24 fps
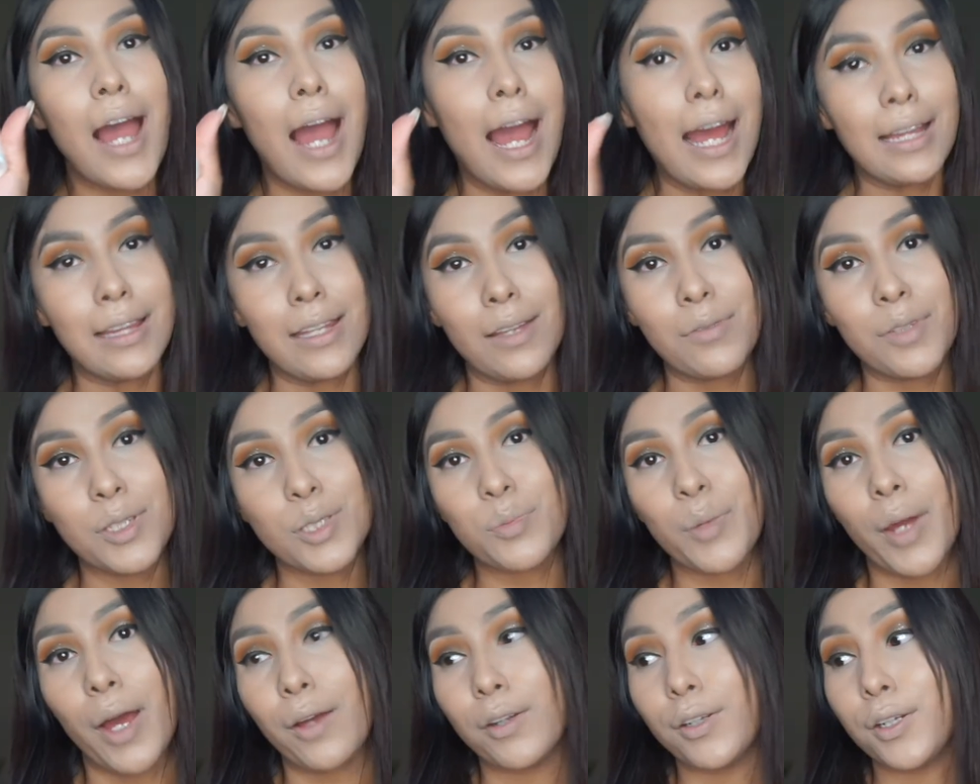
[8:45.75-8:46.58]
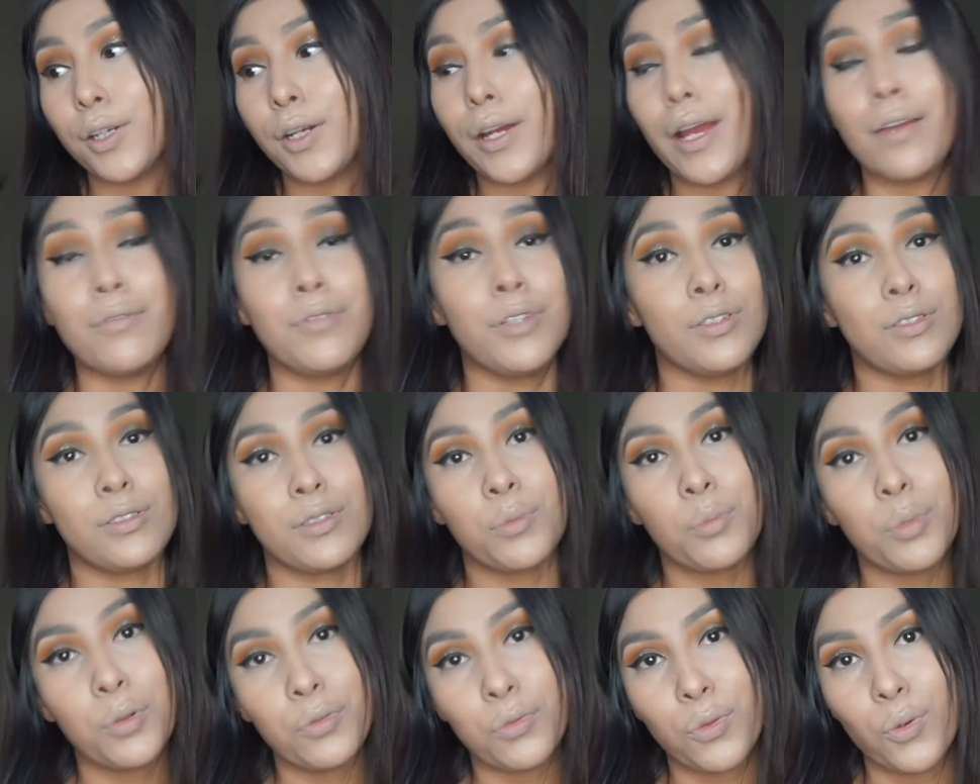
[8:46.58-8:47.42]
I love this powder. I've used
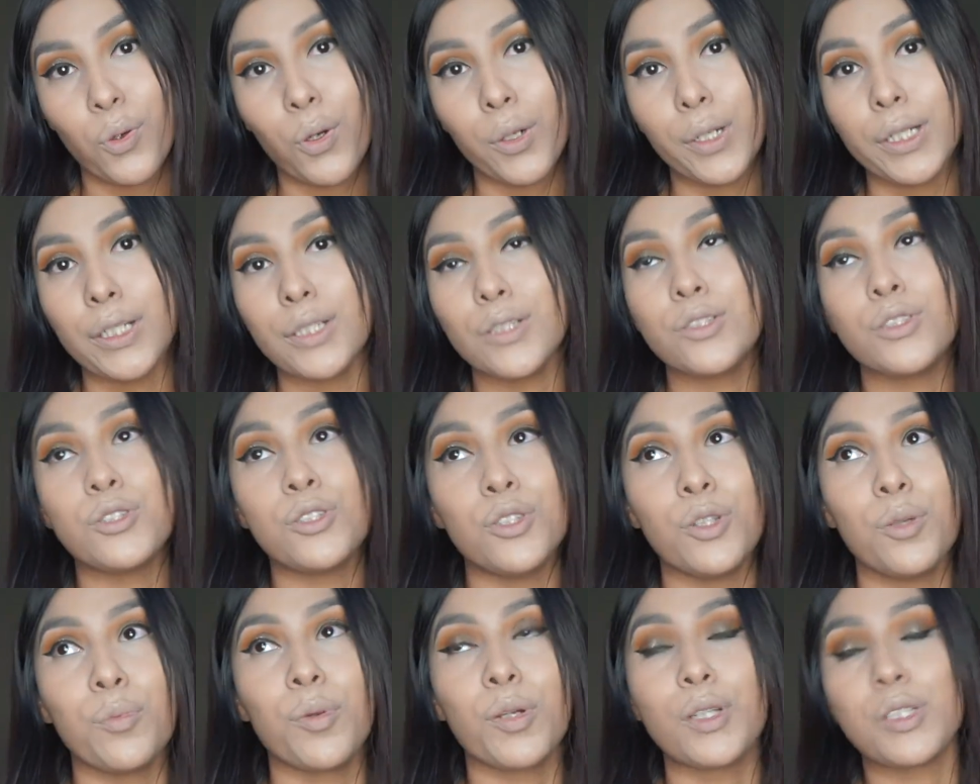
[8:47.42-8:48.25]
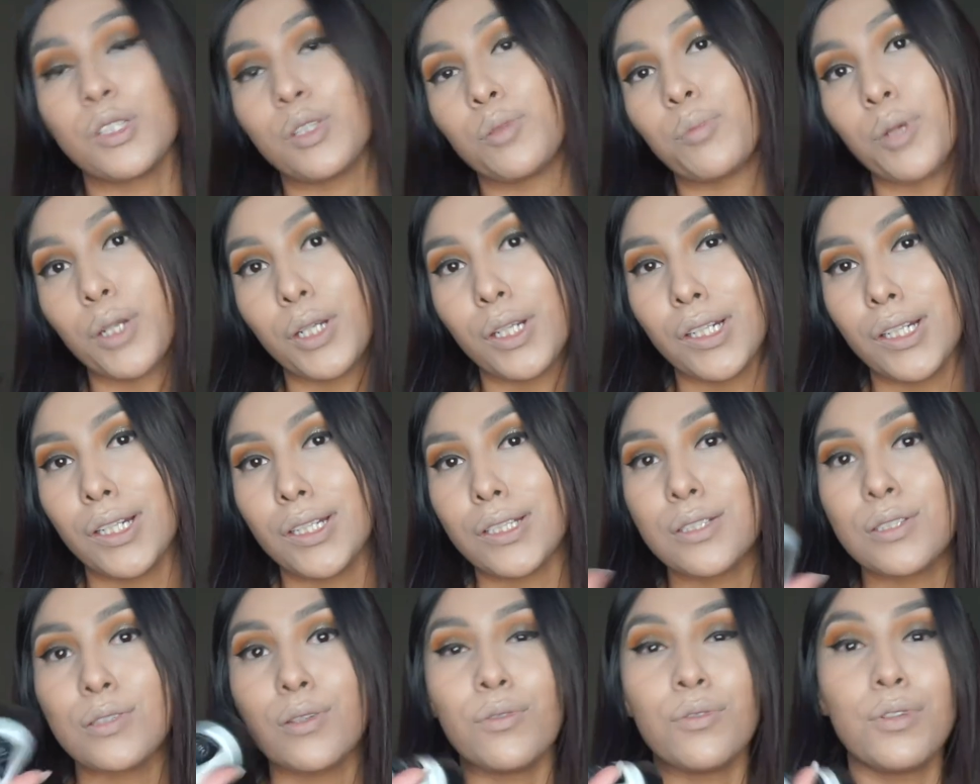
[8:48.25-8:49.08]
it before. Super, super
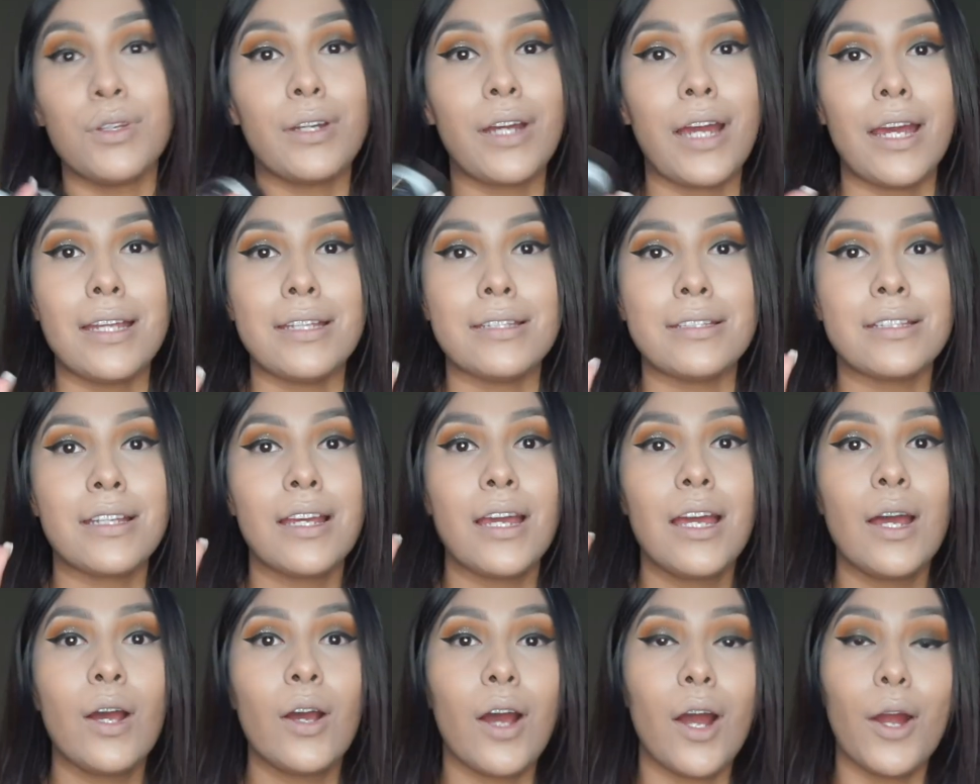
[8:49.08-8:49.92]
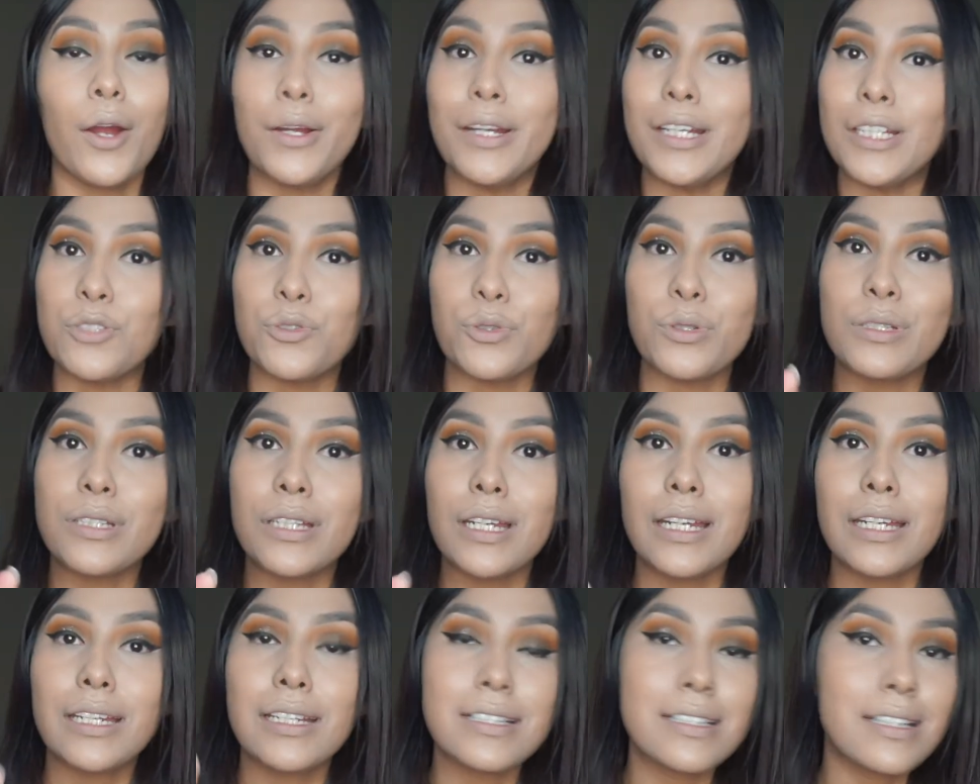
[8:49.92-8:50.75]
good. So if you guys are interested
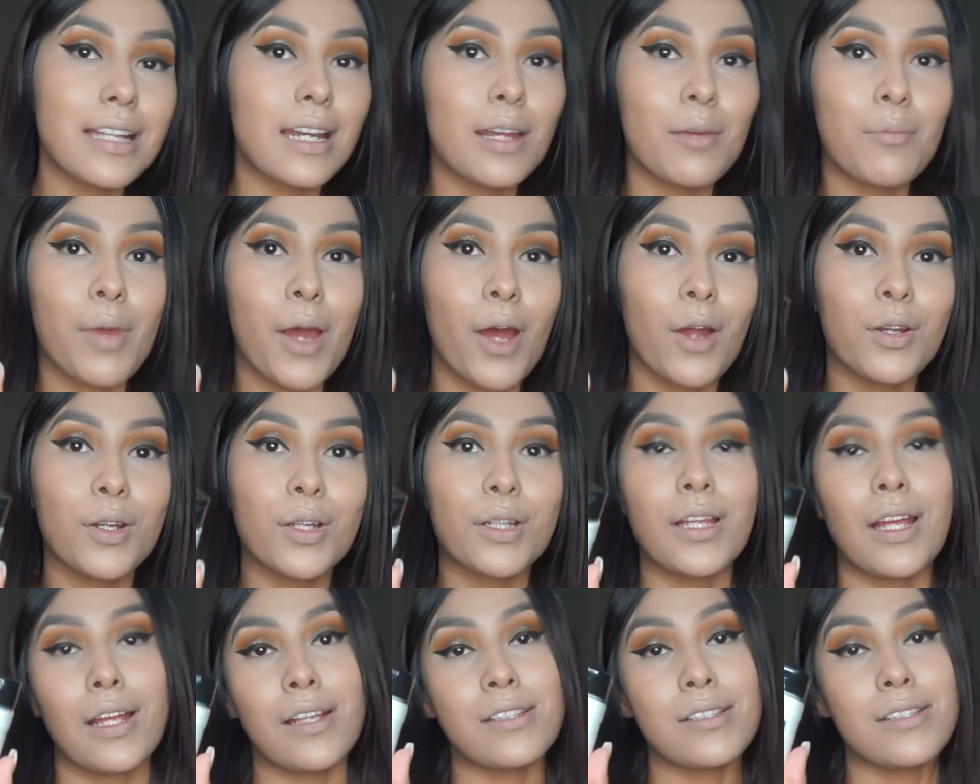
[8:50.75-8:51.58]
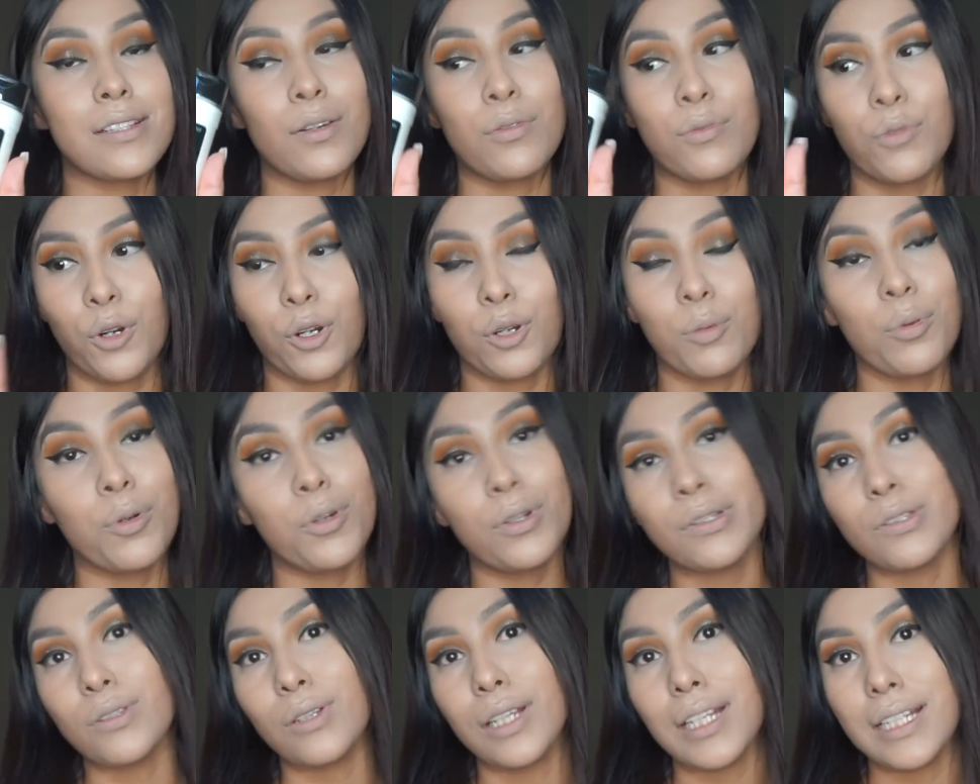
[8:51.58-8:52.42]
in a setting powder that's affordable,
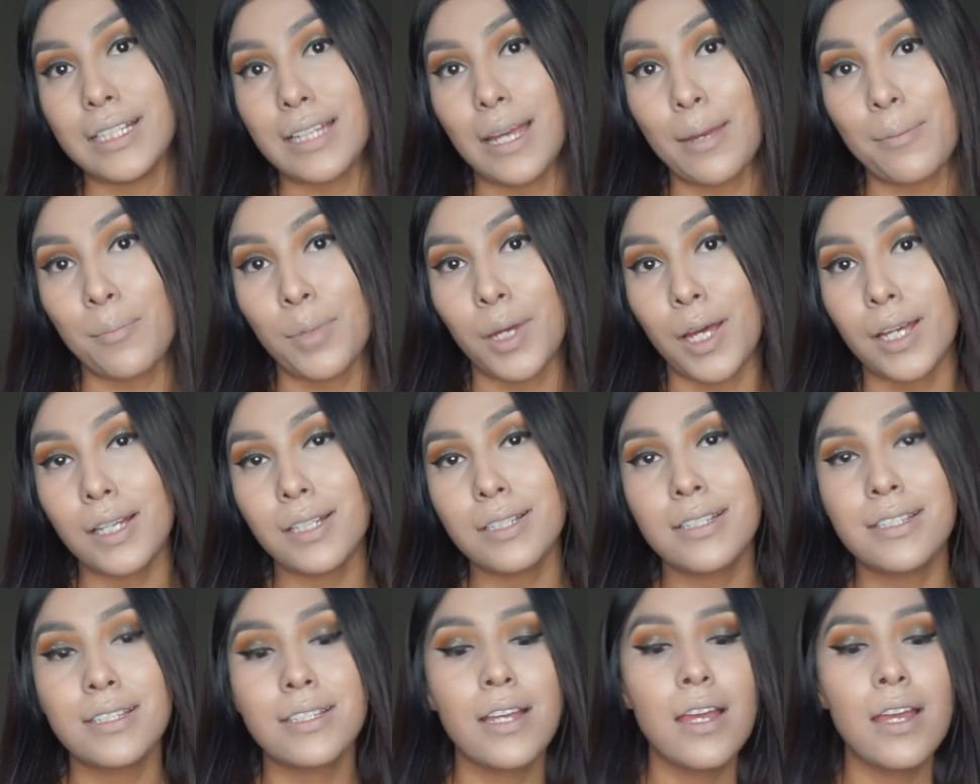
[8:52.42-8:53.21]
it's only 10 bucks.